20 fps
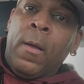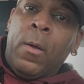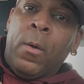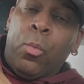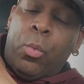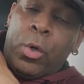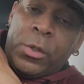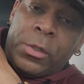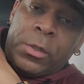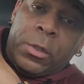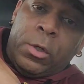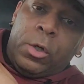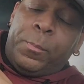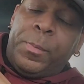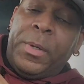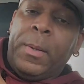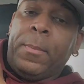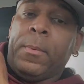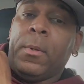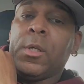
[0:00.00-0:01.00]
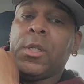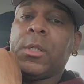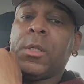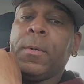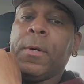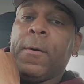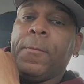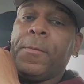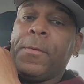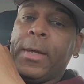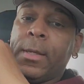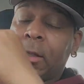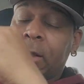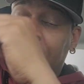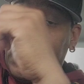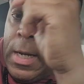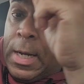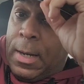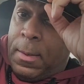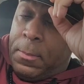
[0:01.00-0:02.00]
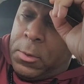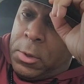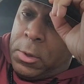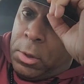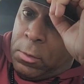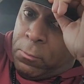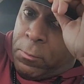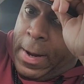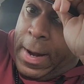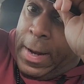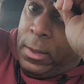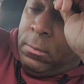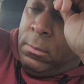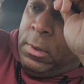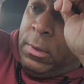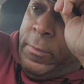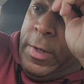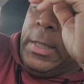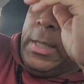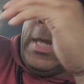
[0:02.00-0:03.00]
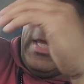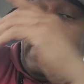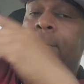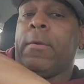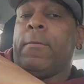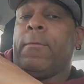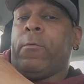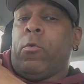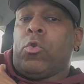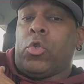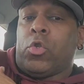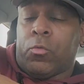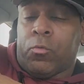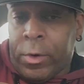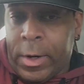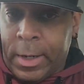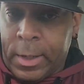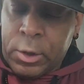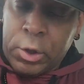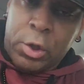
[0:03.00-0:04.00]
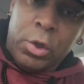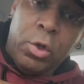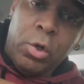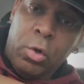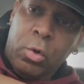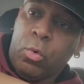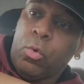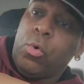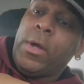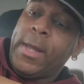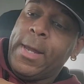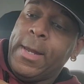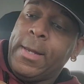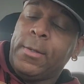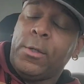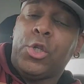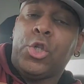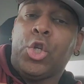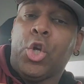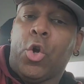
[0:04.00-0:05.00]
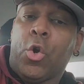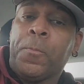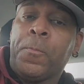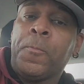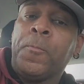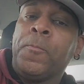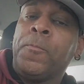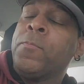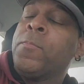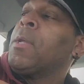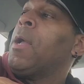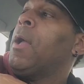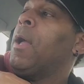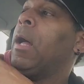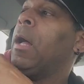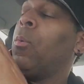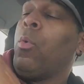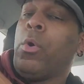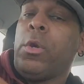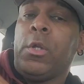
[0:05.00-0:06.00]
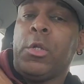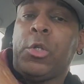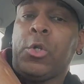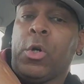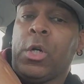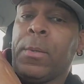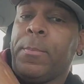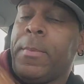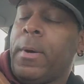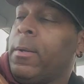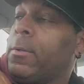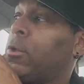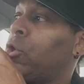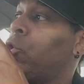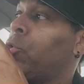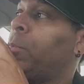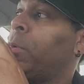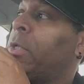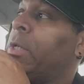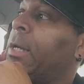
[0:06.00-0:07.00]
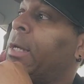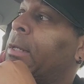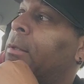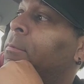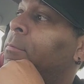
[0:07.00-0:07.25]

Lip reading: What's good, people? It's about that time to randomly relate, reverse rants, no hate. So, I want to talk about two particular